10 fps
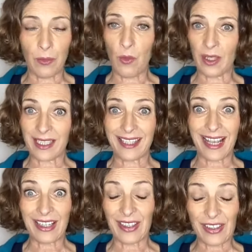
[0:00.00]
and what's
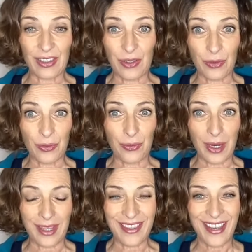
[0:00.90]
that got to do
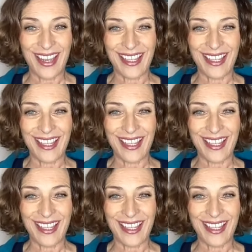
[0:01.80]
with